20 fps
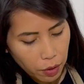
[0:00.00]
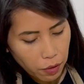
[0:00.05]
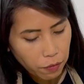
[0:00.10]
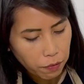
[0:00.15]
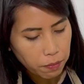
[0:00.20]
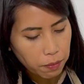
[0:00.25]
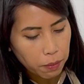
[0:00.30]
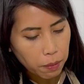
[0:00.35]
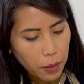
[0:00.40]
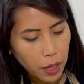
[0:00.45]
to
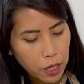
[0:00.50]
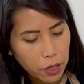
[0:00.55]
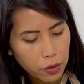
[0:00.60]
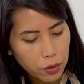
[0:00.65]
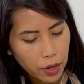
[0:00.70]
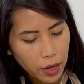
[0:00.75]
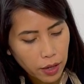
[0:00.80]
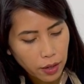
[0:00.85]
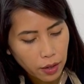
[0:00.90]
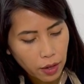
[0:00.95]
make
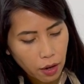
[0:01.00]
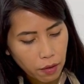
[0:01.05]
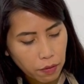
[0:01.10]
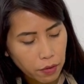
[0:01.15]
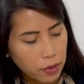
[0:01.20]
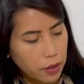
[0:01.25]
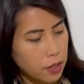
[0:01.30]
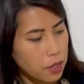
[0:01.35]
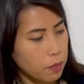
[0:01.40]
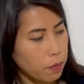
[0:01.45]
sure I cover
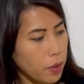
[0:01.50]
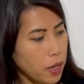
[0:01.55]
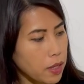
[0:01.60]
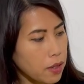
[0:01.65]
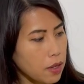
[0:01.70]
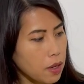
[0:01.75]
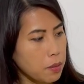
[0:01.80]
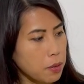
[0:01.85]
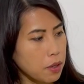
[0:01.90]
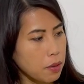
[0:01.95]
this space
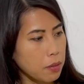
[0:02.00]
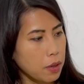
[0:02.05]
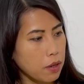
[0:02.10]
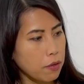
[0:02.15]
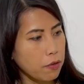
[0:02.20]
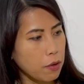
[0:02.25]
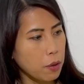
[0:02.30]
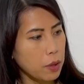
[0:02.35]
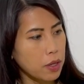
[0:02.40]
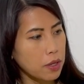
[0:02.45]
up, so I'm going to
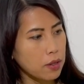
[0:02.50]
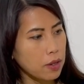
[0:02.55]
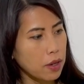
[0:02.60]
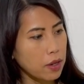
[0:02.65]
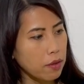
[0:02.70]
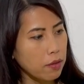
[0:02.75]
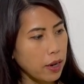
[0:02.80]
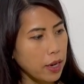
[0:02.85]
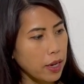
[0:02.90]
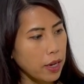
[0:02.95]
focus on
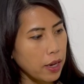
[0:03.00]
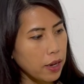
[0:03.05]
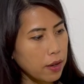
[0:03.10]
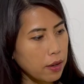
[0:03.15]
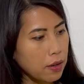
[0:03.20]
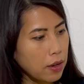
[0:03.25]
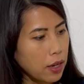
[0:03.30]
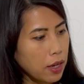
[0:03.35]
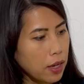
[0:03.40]
it right now.